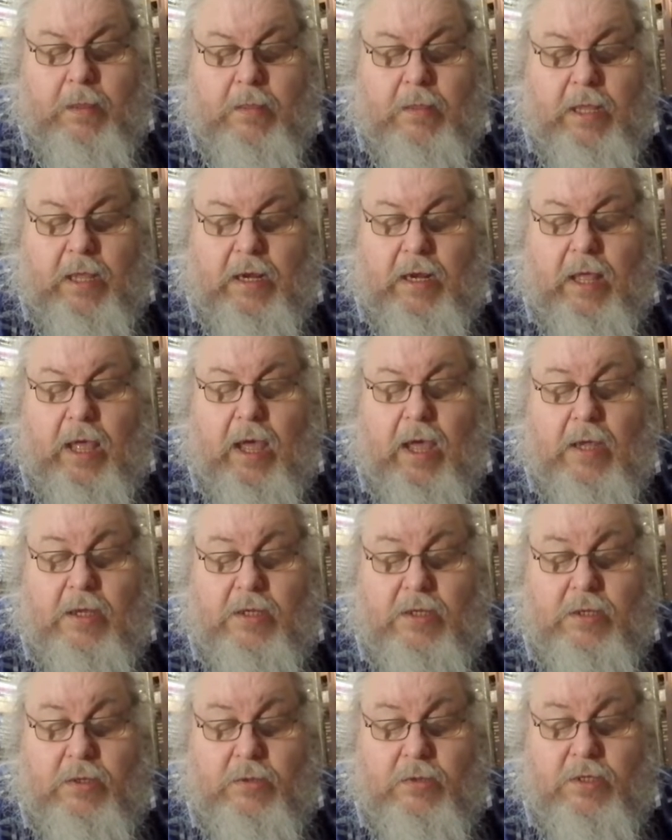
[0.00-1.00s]
They lie
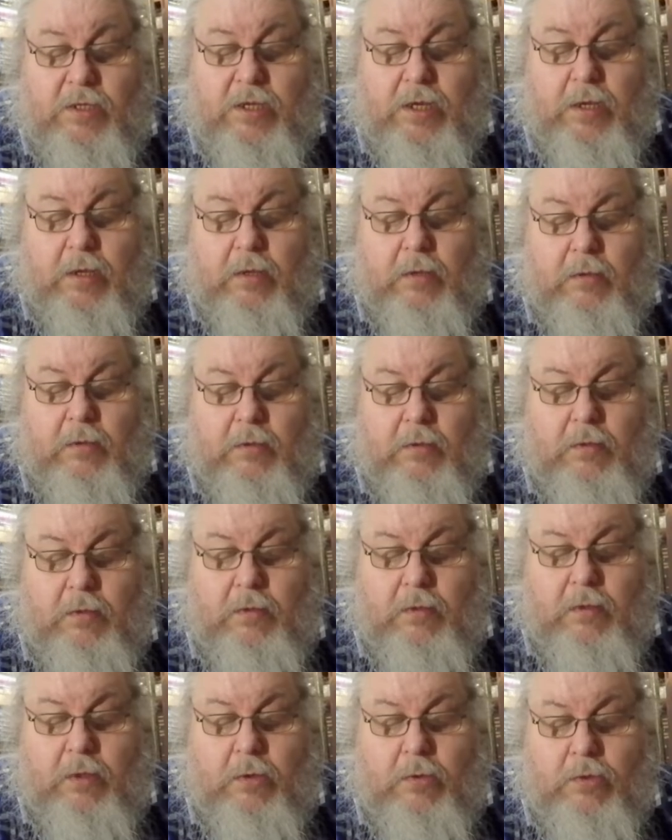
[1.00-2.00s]
so still,
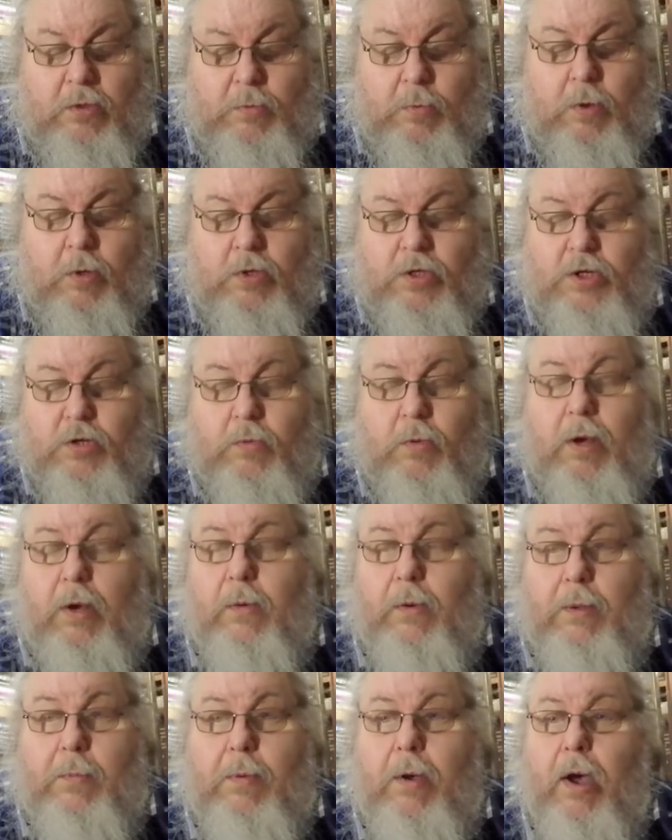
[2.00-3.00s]
those
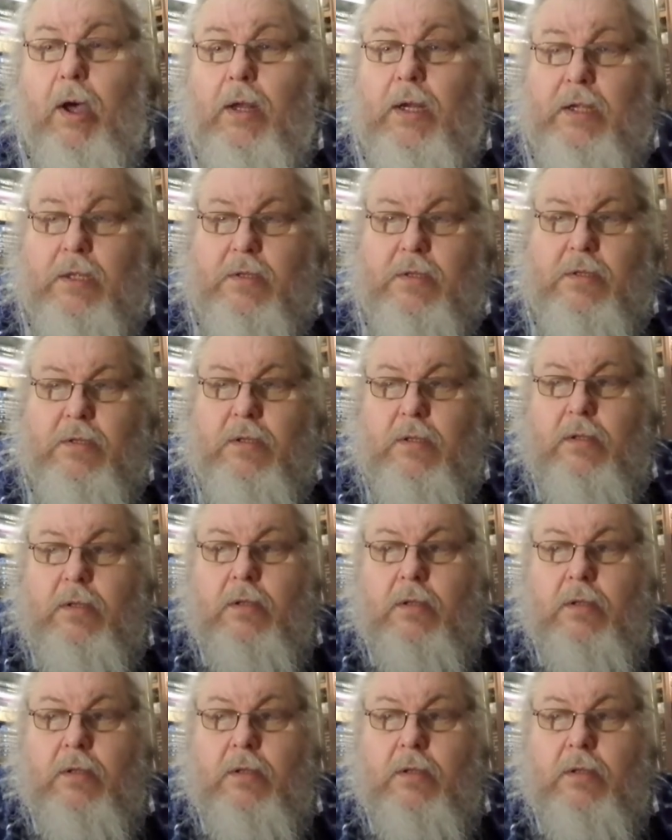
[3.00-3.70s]
mortuary bodies.